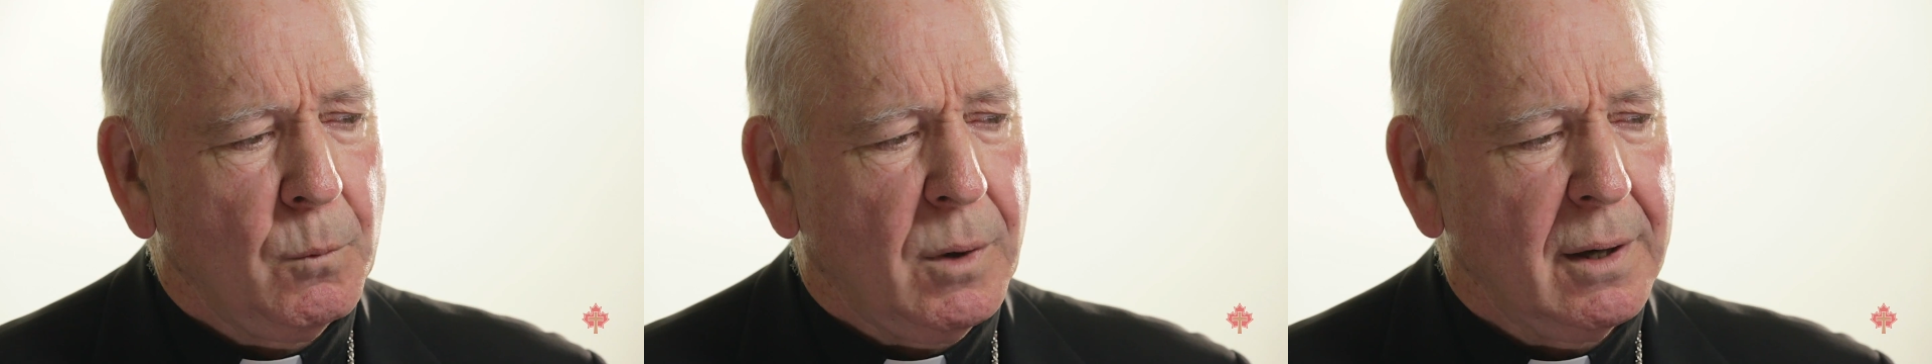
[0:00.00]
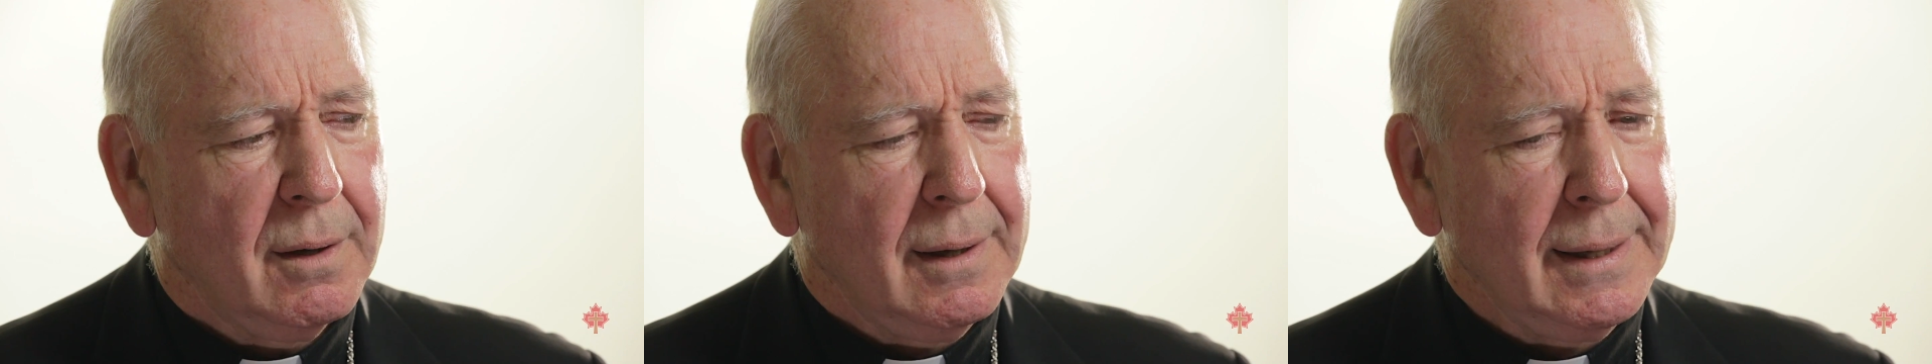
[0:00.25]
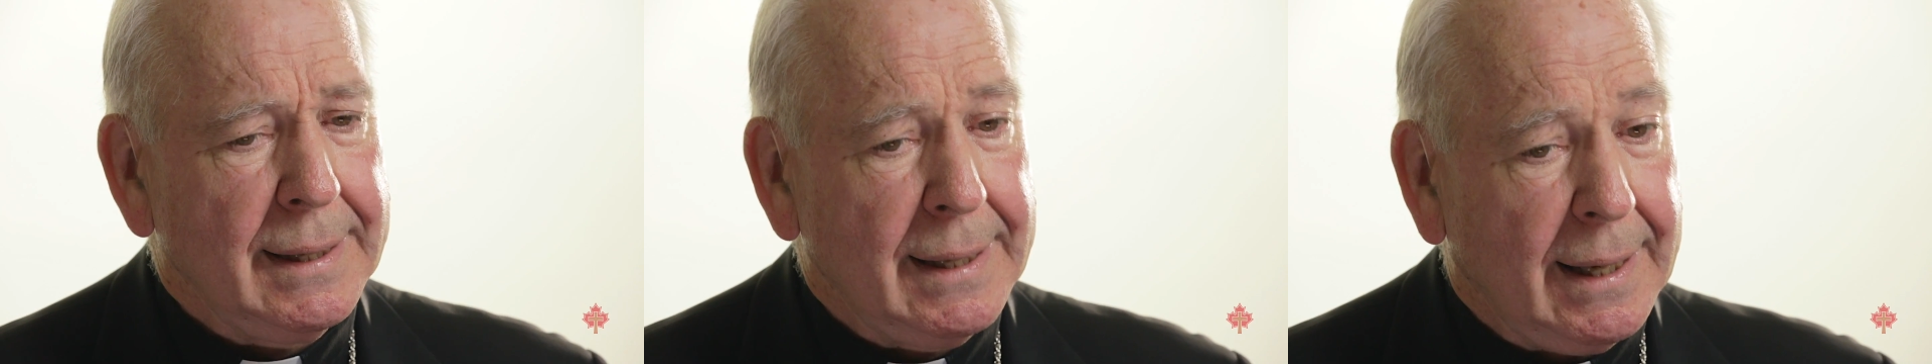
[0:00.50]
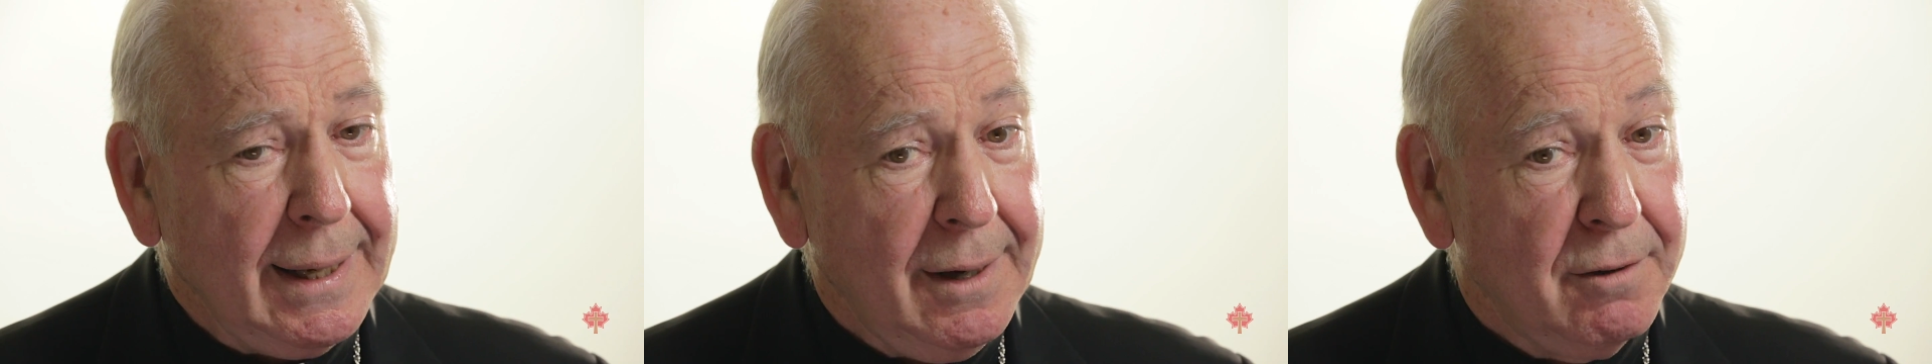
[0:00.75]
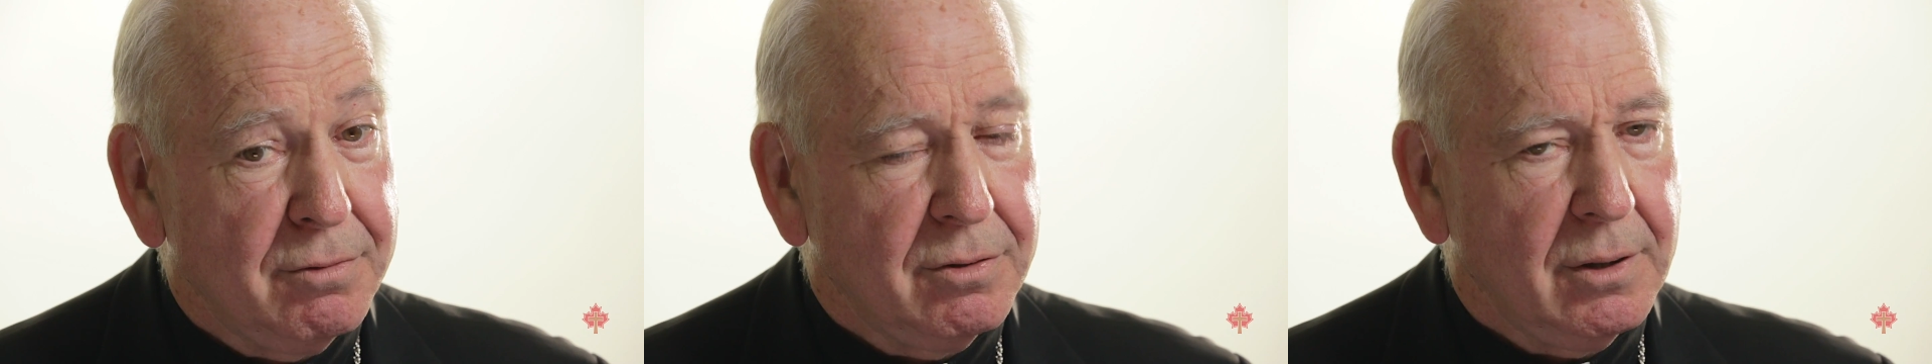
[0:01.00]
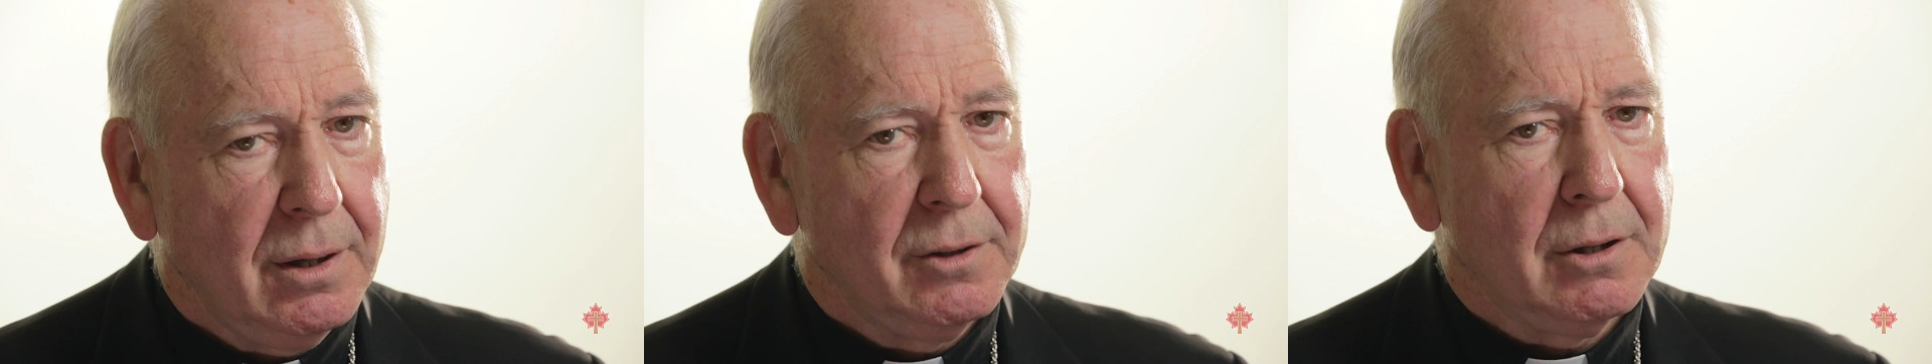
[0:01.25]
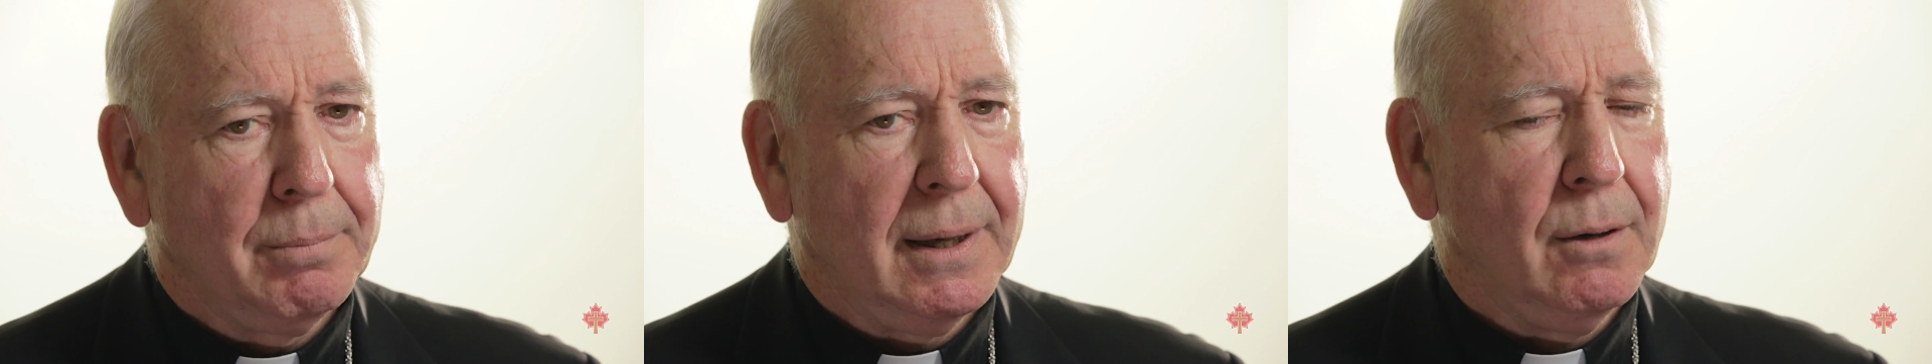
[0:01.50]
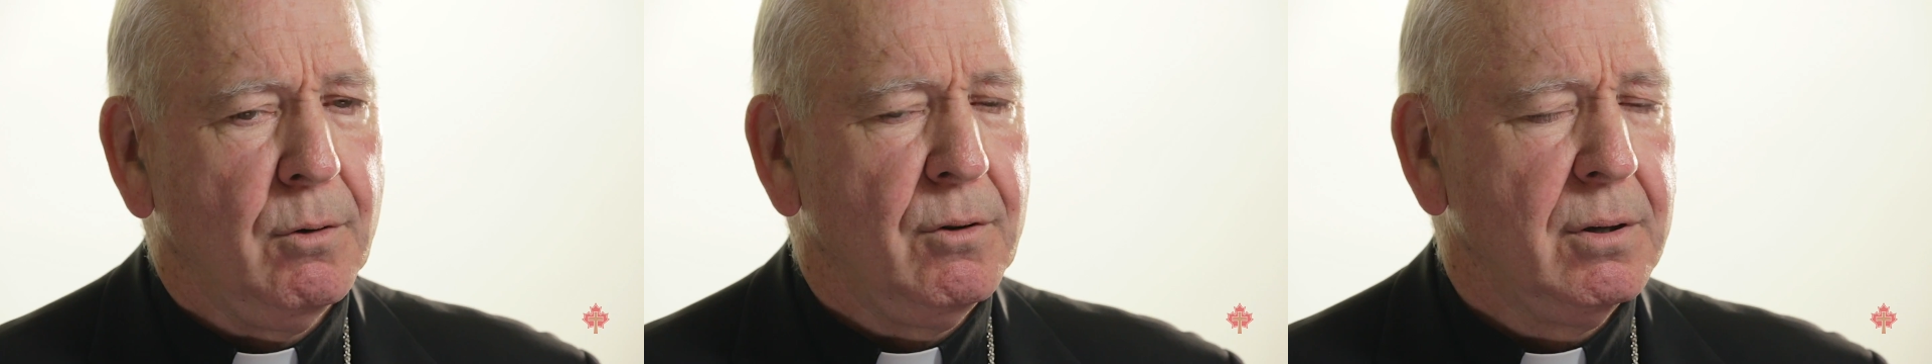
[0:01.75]
what life is
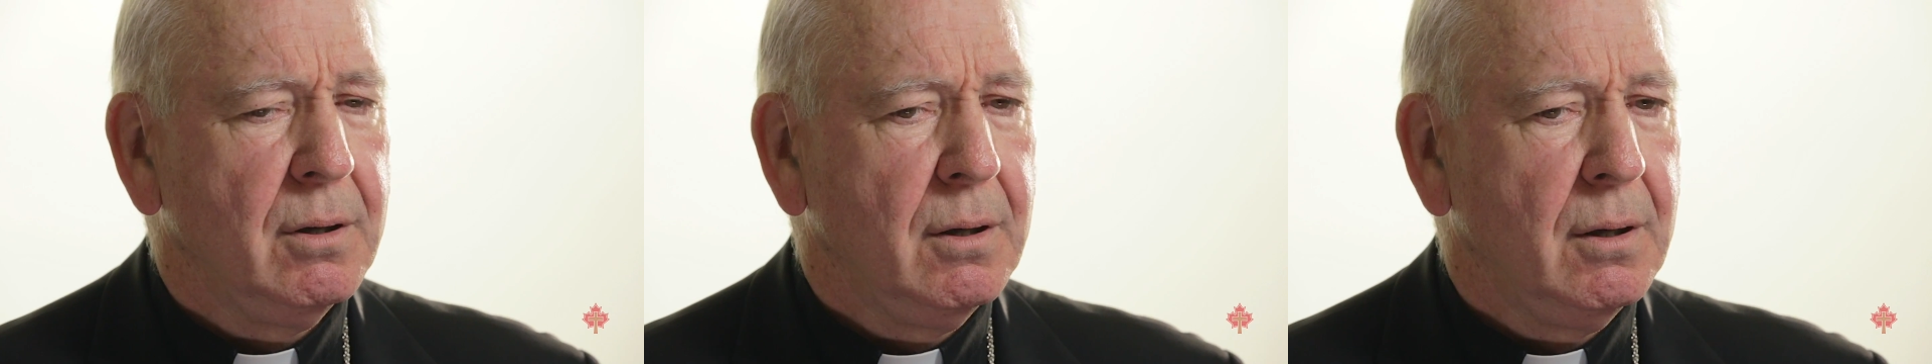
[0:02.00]
about.